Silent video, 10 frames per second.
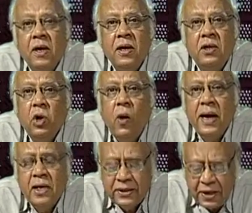
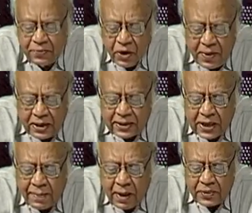historians, if we may
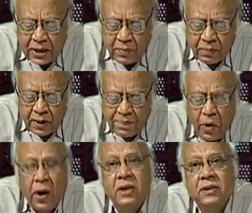sum up some of the
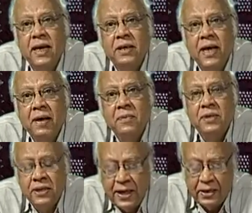points that they have
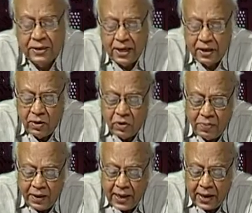suggested, would
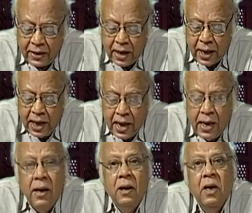be that
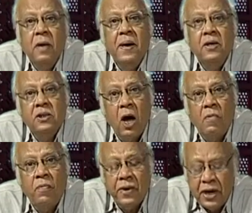
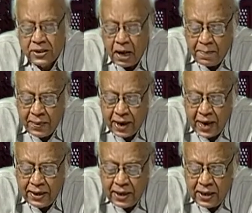Lebensraum, for example,
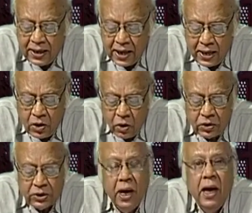had earlier
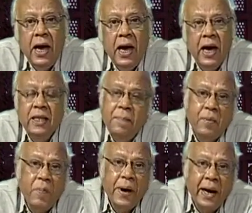echoes in the
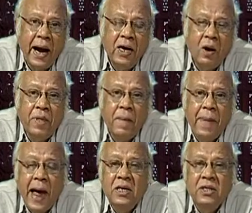propaganda of the
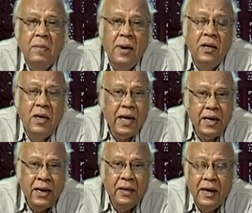Pan German
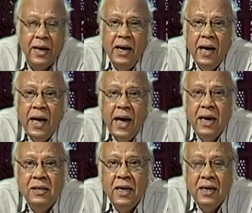League in the
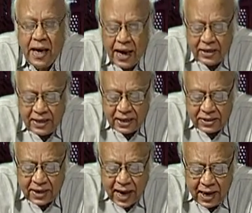
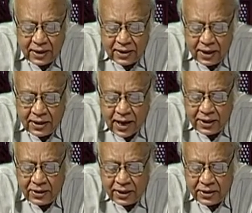1880s and
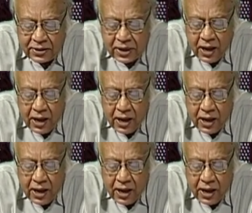90s.